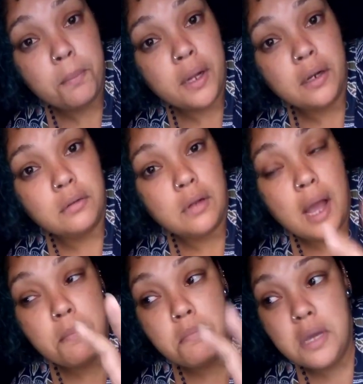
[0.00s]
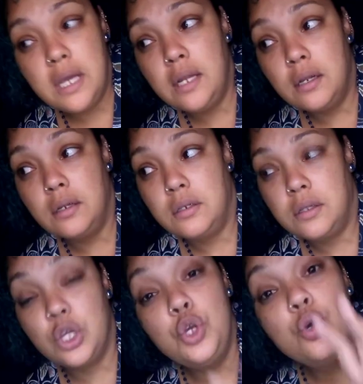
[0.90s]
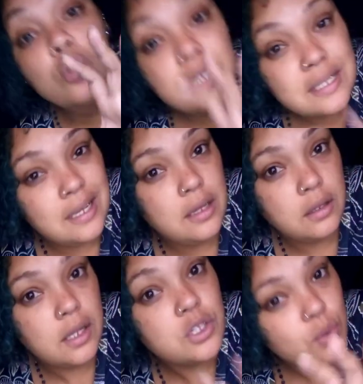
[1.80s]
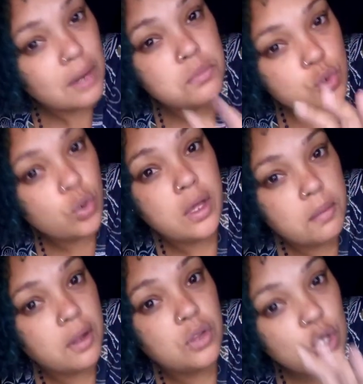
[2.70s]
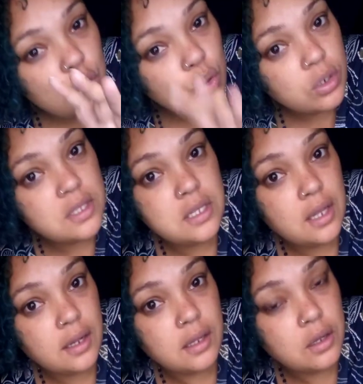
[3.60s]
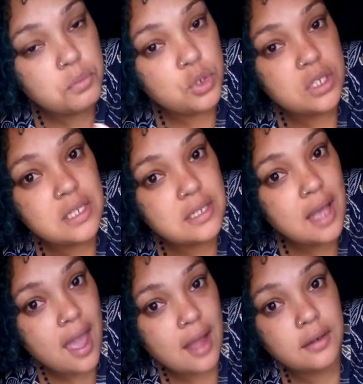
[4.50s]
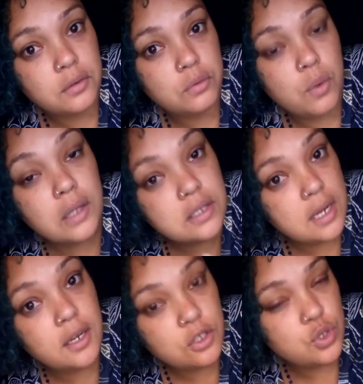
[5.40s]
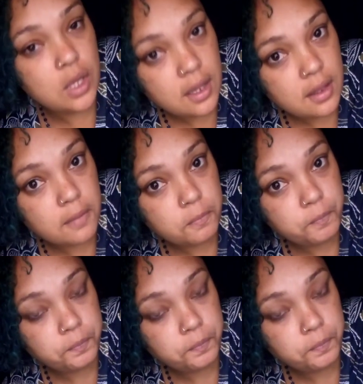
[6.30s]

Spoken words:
But I mean the unity. That's what I'm talking about. The unity that the communities had while standing together.